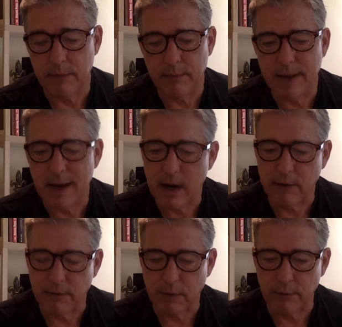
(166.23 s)
not
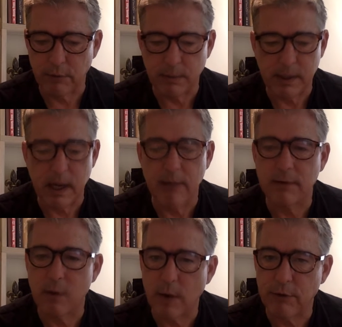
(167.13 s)
controversial, but
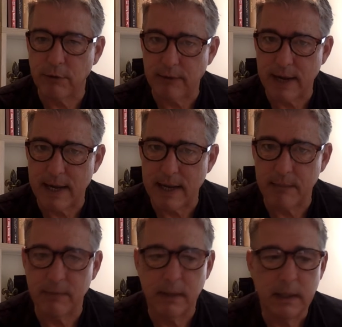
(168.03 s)
consequential
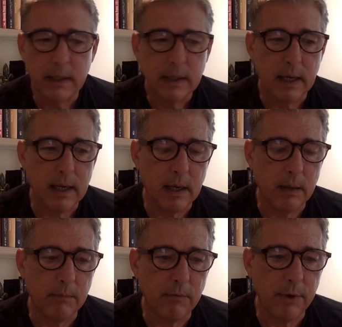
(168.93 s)
times
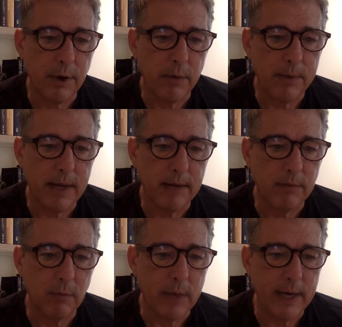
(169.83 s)
for
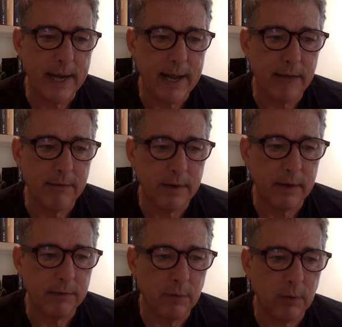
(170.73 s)
Europeans. We have
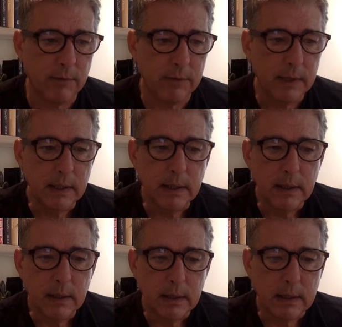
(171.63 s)
sort of
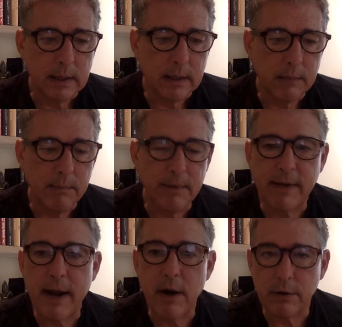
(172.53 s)

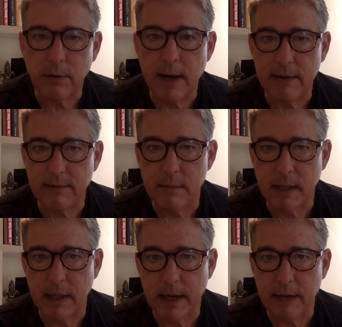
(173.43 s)
mischaracterized the
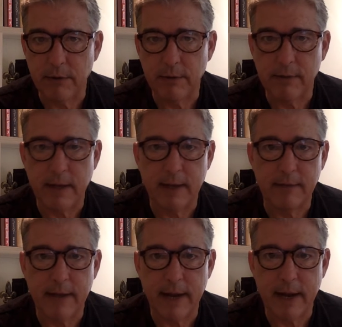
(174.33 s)
Middle Ages as
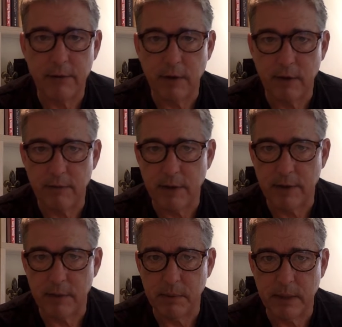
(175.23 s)
an age of
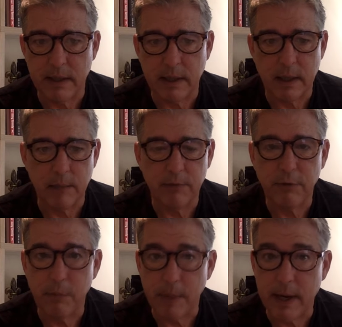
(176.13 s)
nothing but
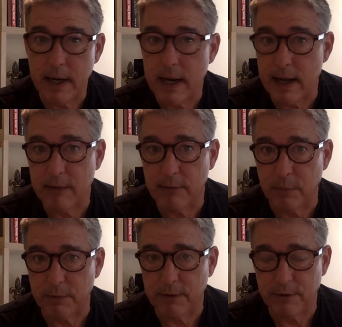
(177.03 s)
stupidity and
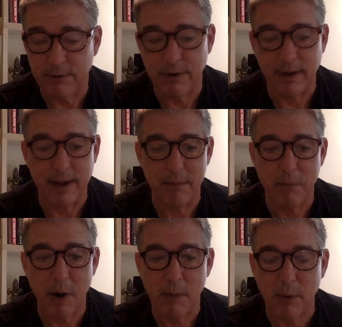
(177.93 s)
superstition and
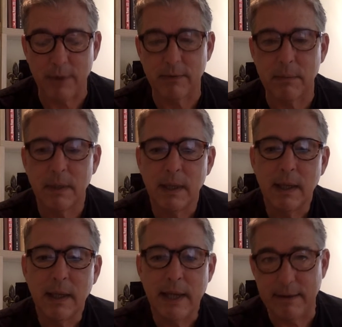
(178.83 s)
barbarism.
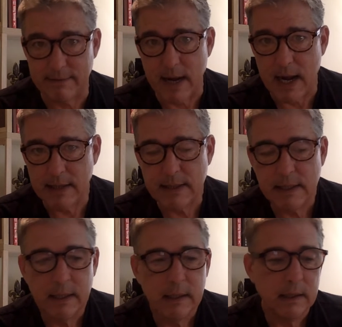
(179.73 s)
It is not.
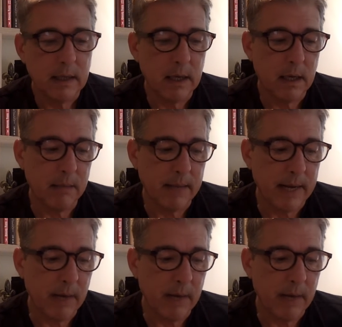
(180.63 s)
And